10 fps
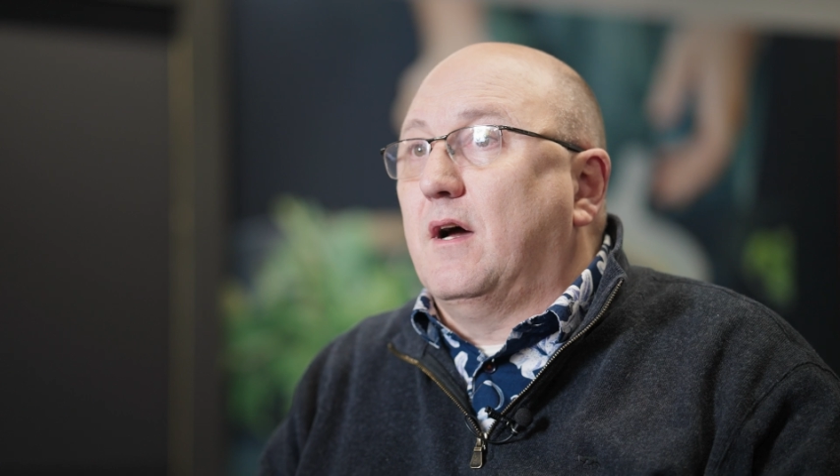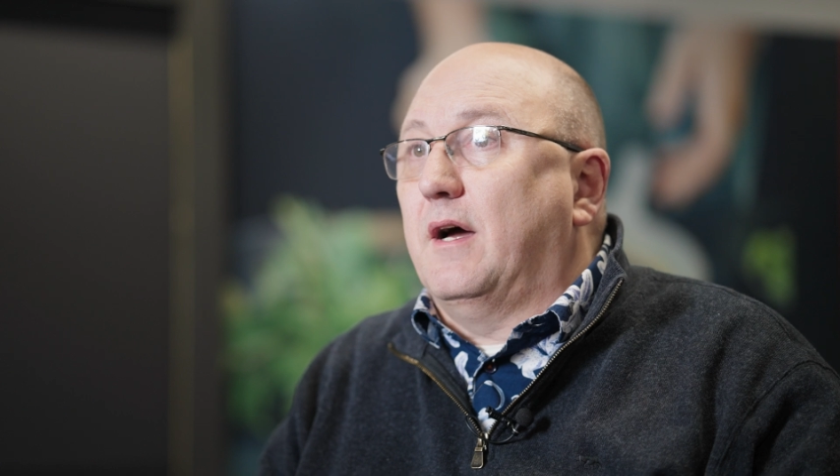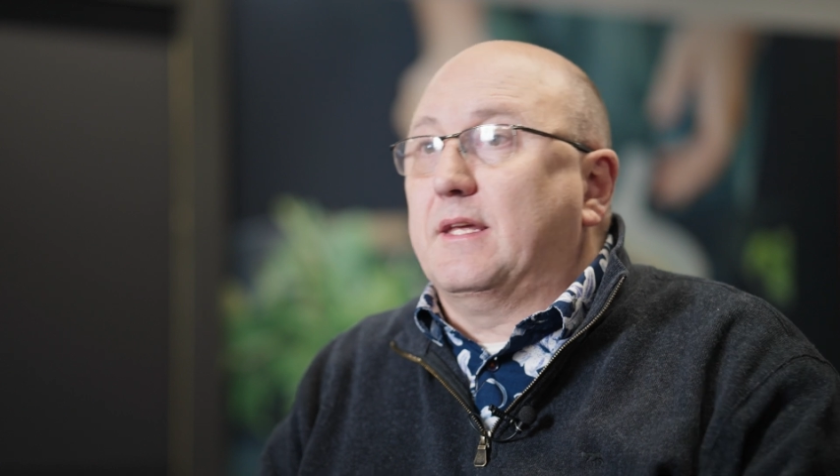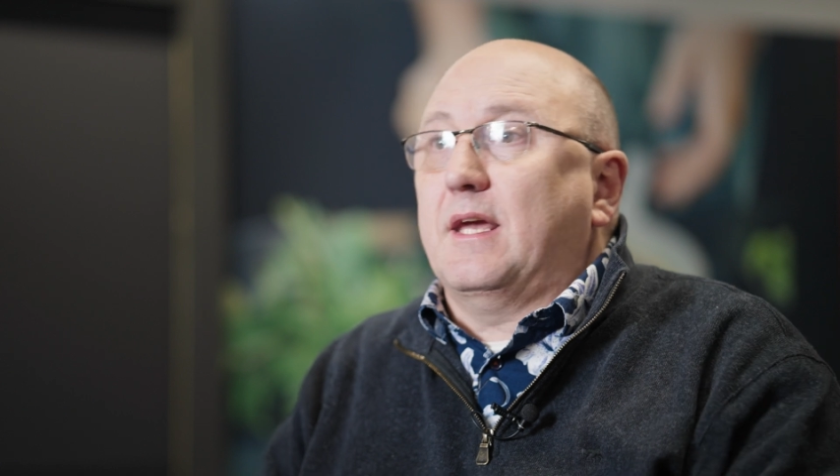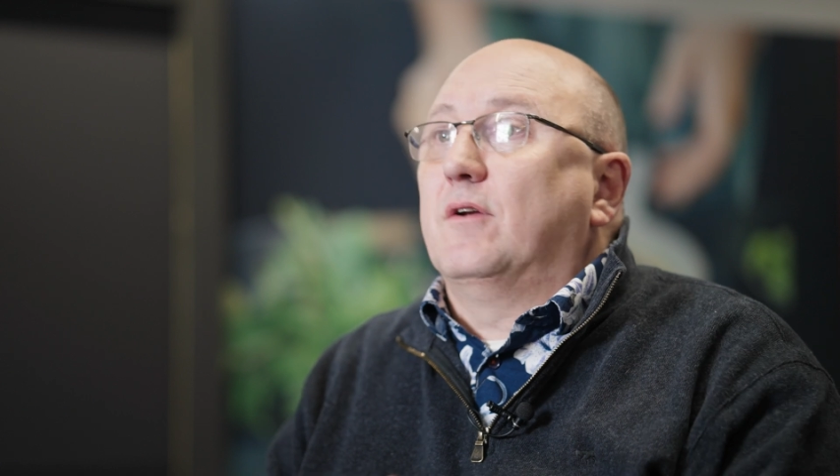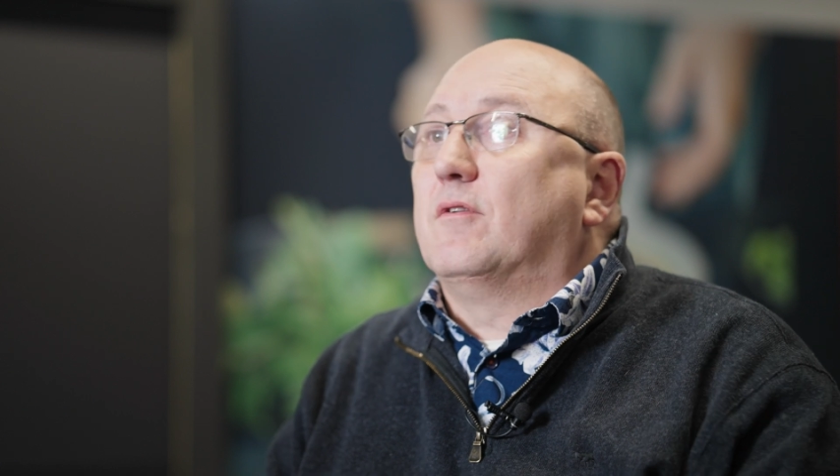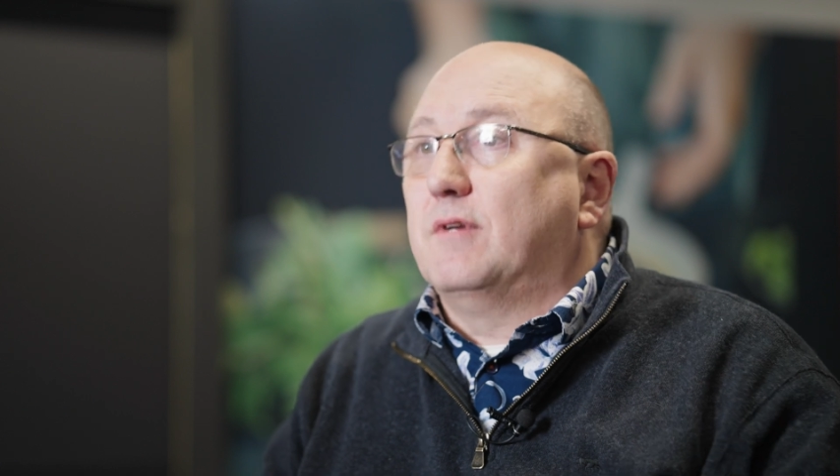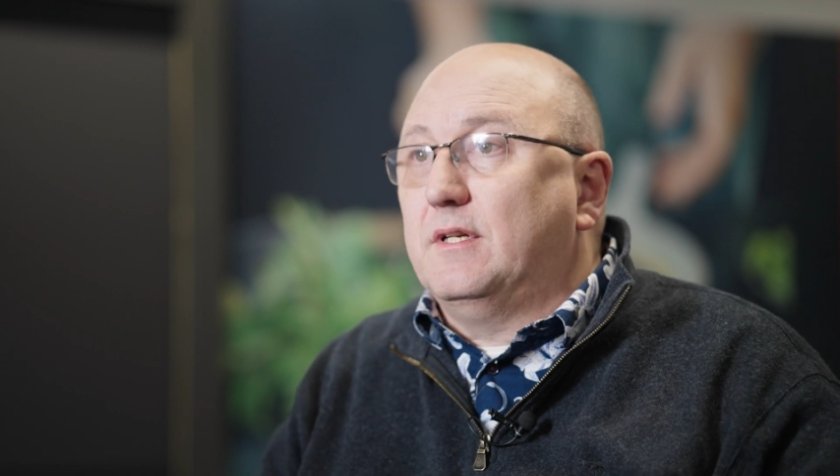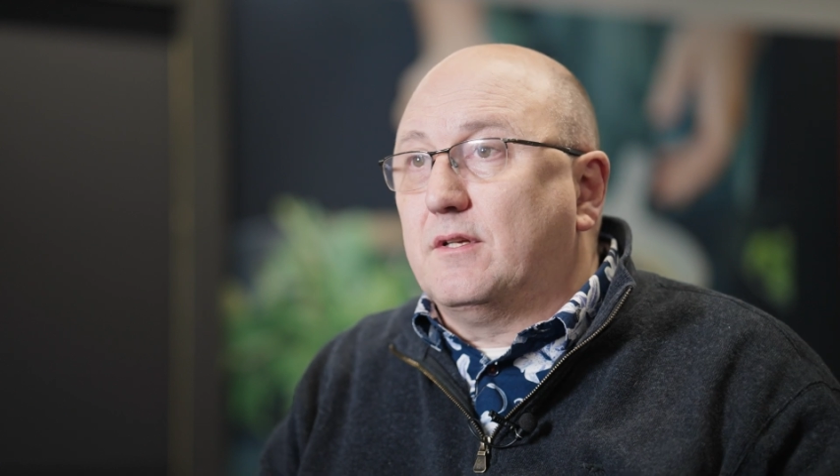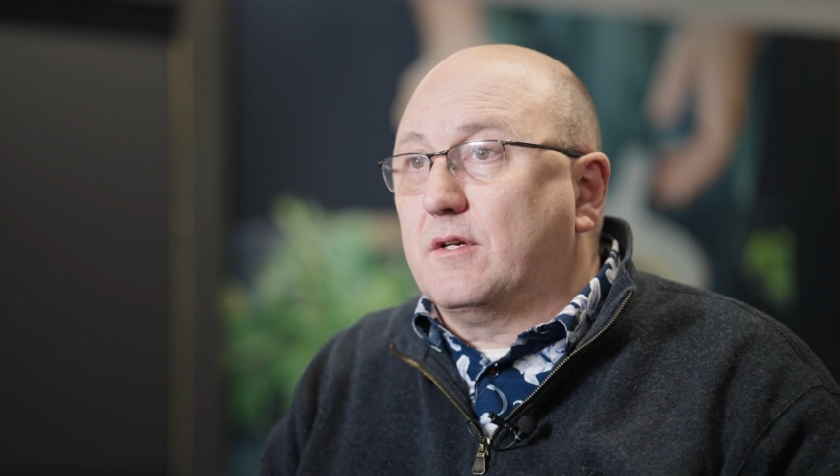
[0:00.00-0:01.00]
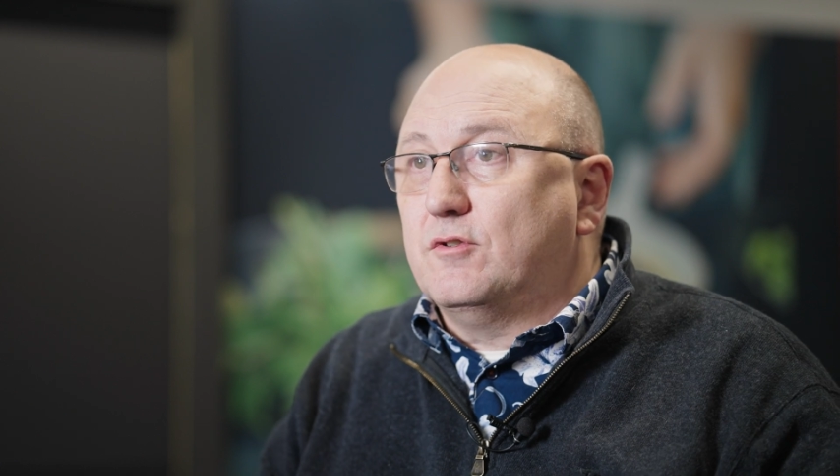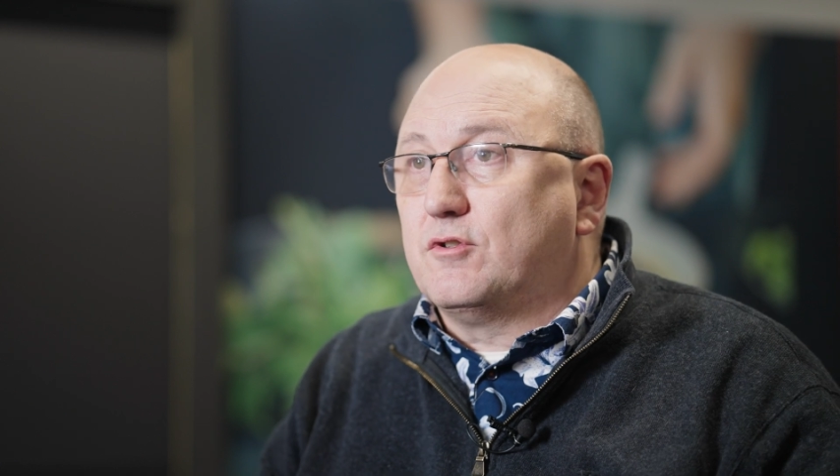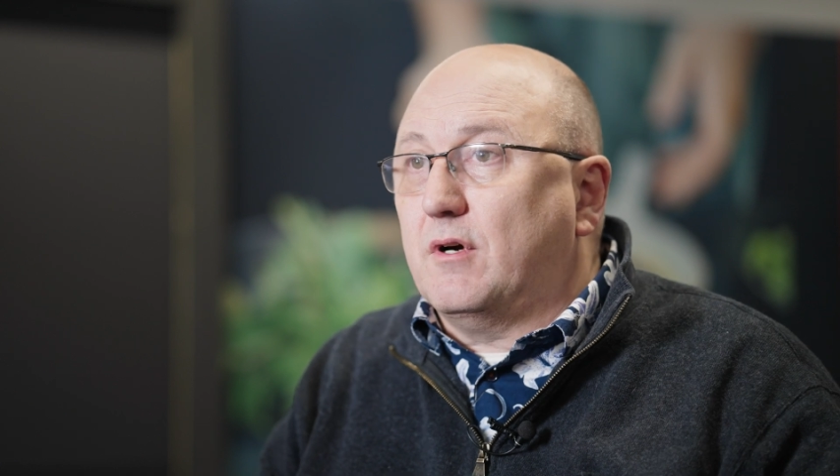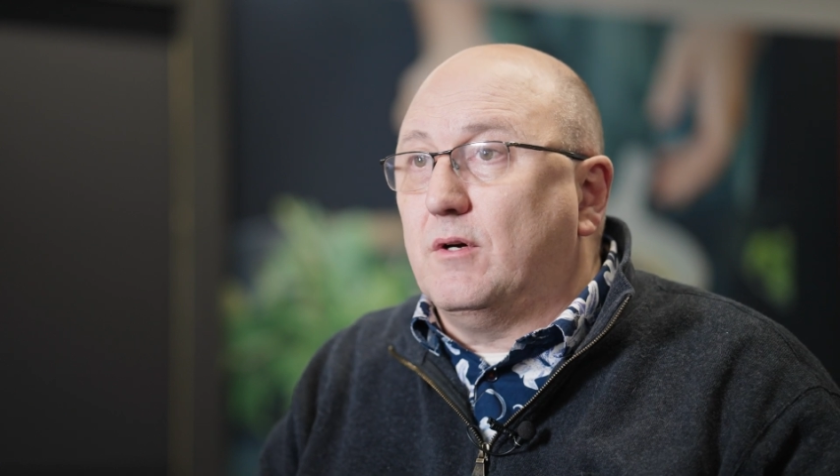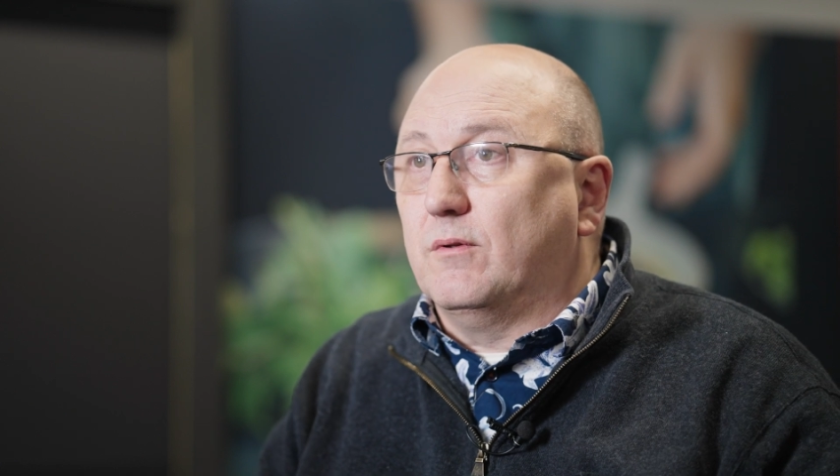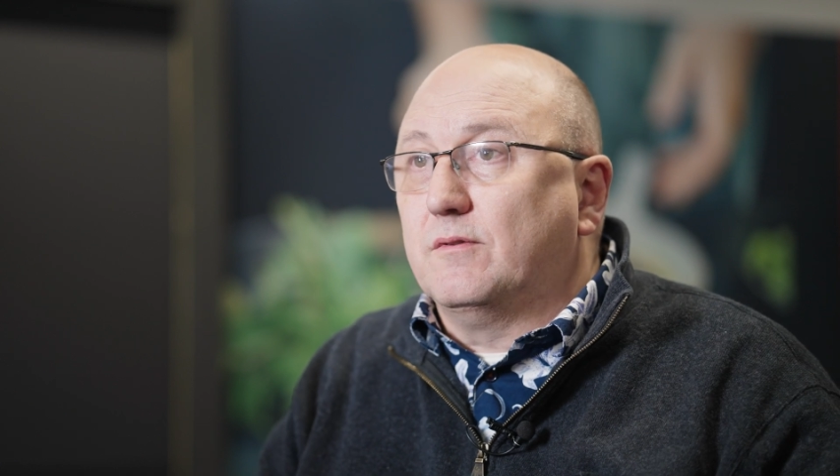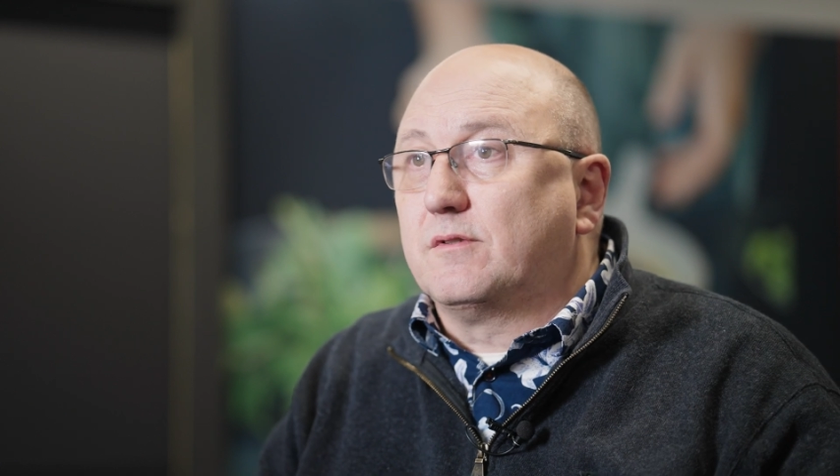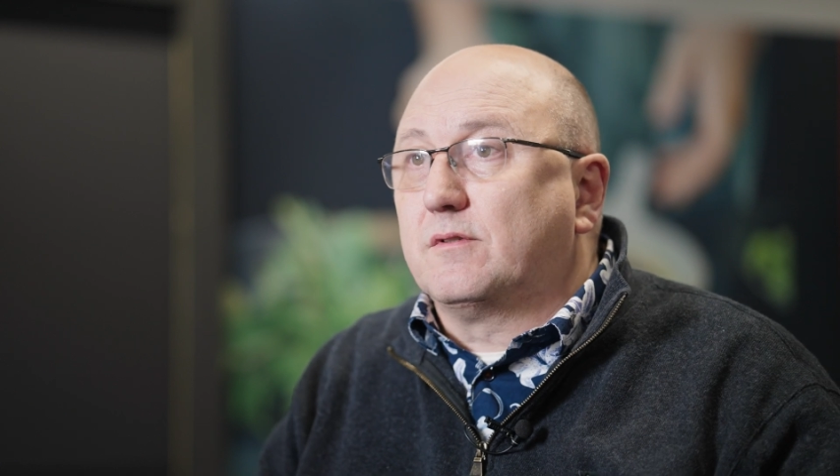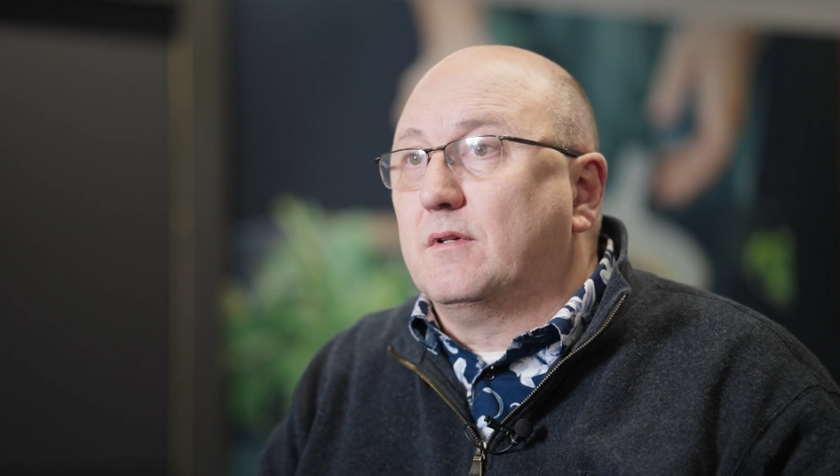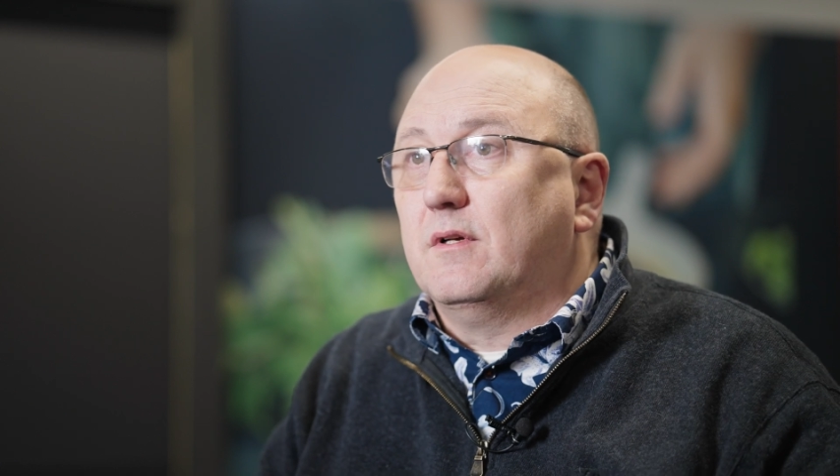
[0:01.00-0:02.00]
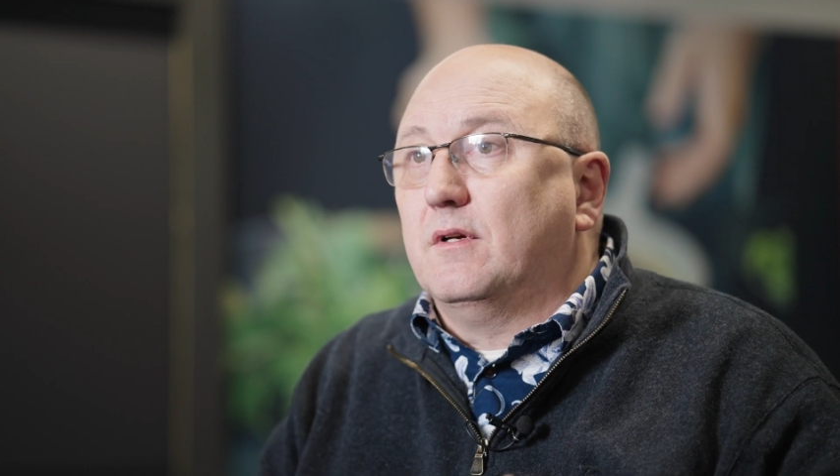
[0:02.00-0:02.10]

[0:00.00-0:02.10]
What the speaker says: I cannot read the controls